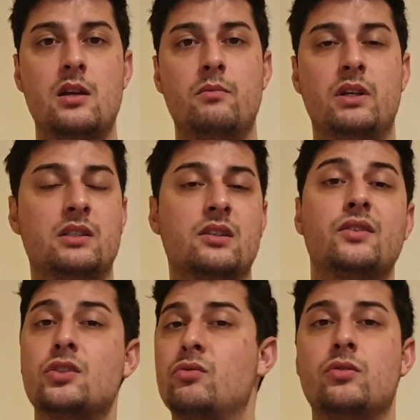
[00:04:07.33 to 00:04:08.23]
because
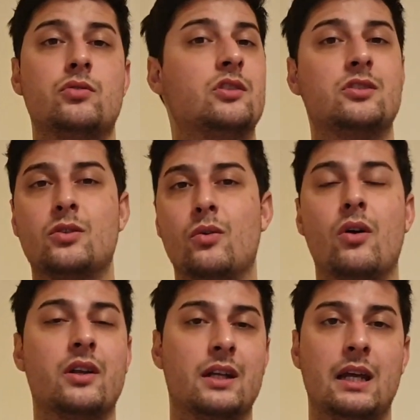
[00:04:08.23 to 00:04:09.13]
eventually you just go
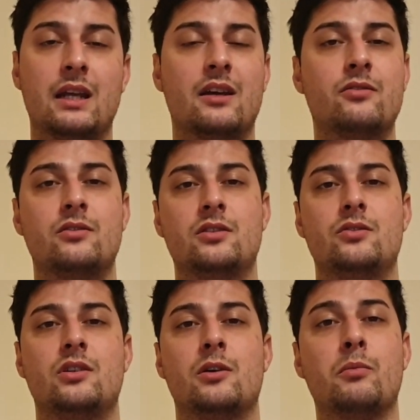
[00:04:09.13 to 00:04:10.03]
on again after you
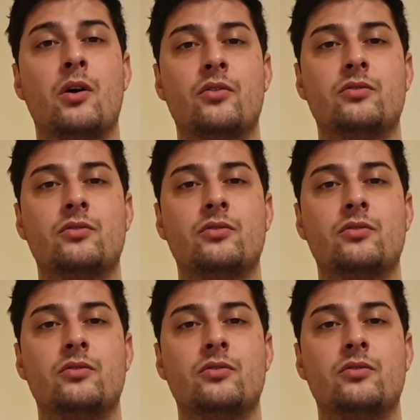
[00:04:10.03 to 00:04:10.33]
come off.